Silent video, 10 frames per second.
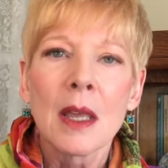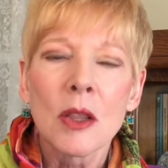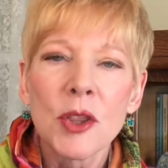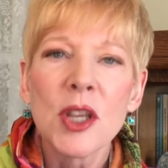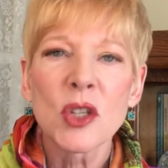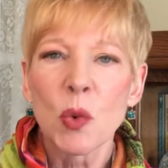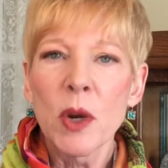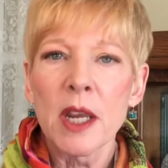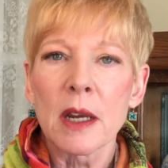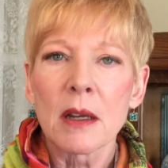This
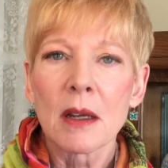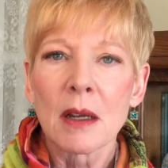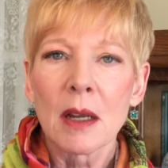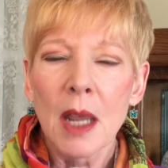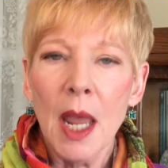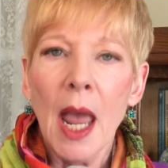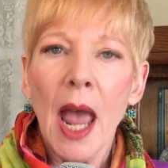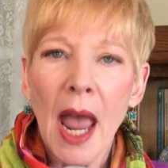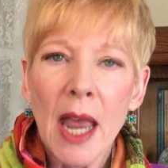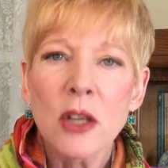week,
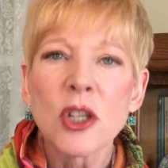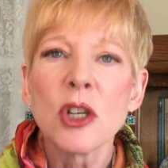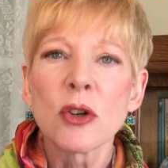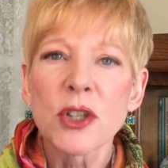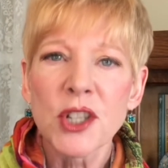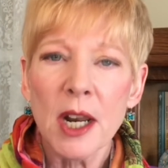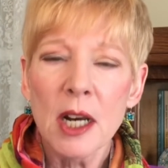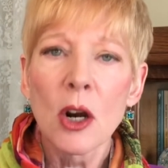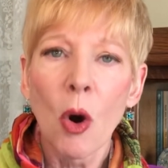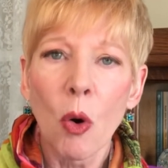as you're setting
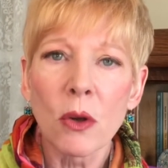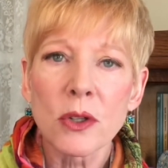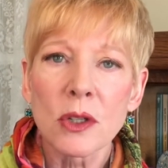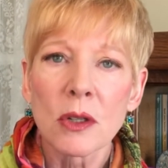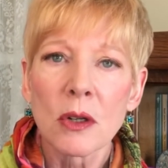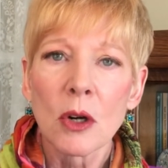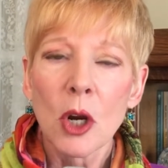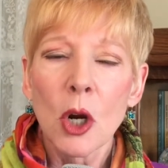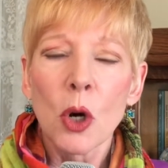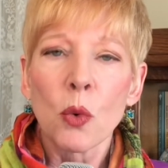goals,
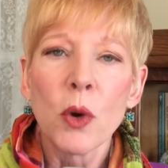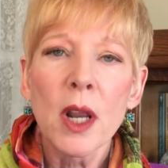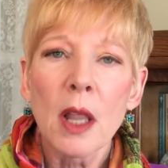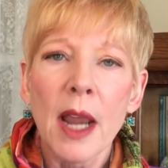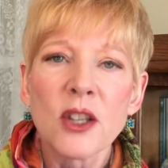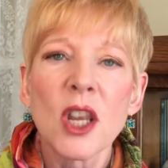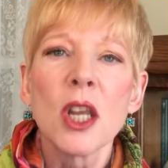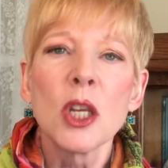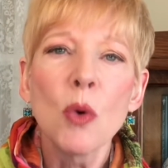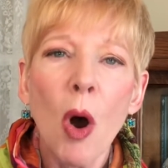realize
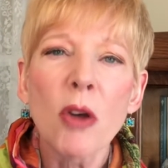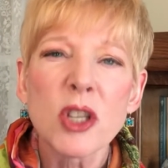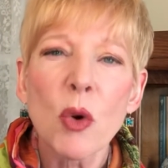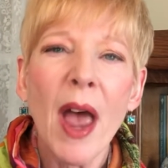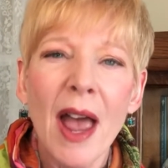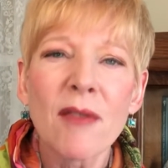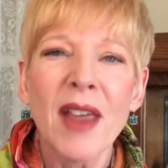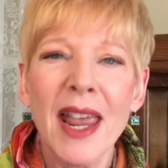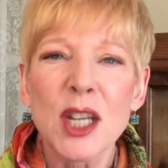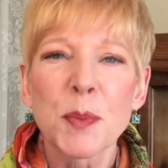you also have
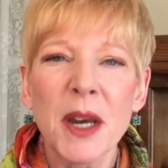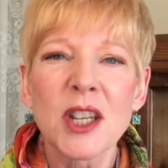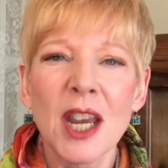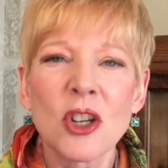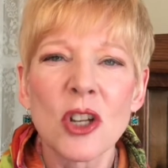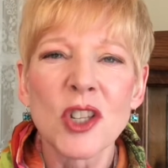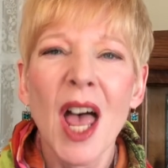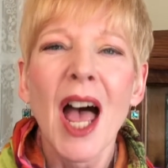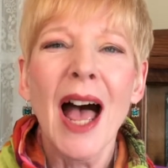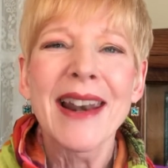expectations
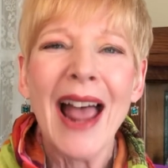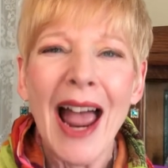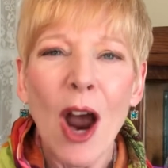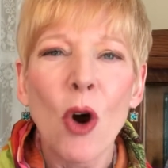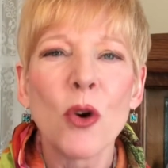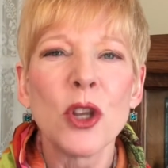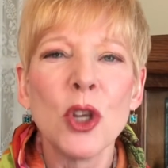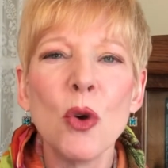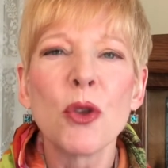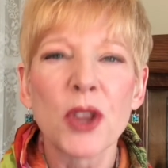on how
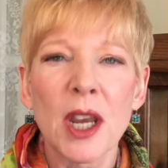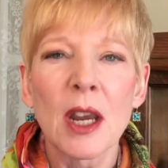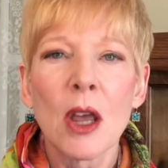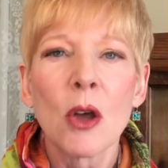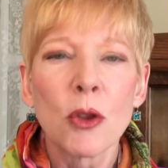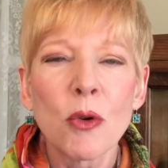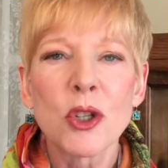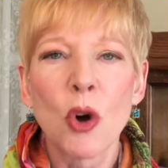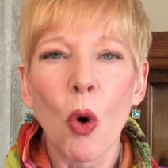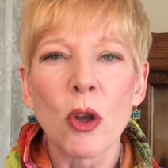you think those
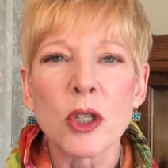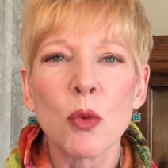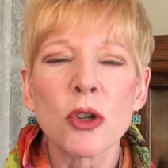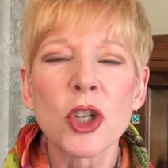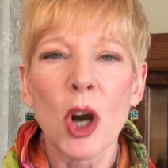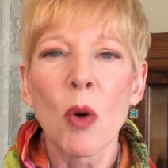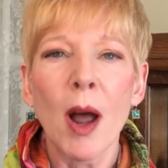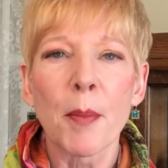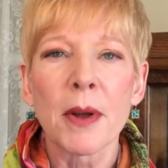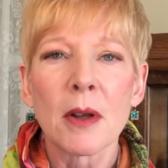goals will show
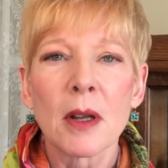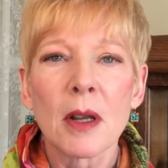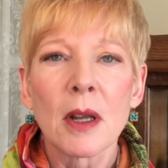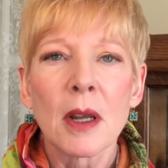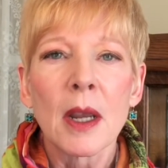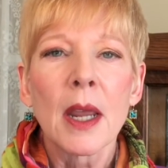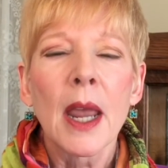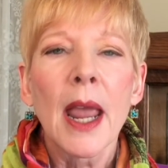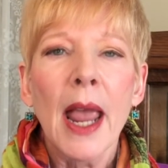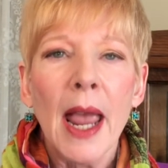up
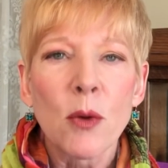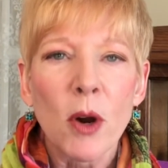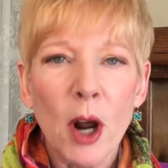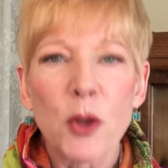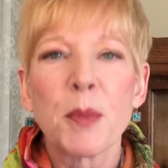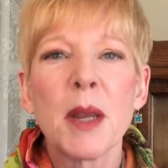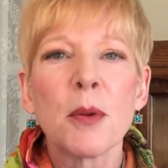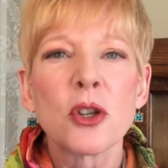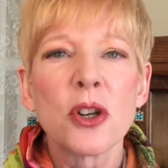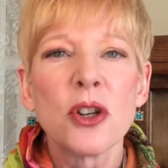and what other people
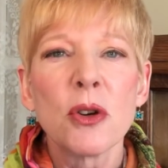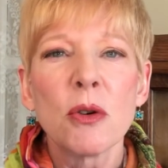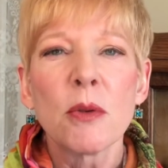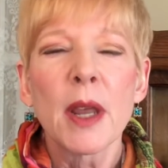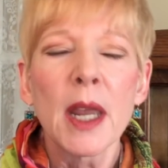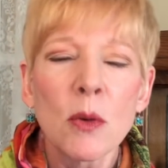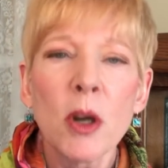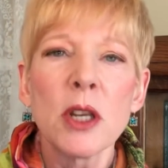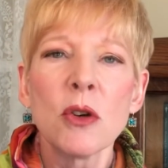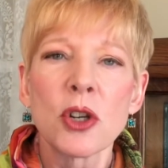should do and what
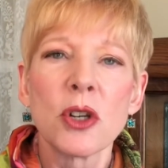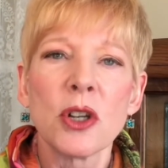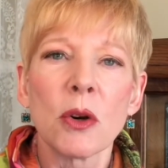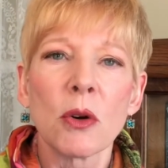you should do.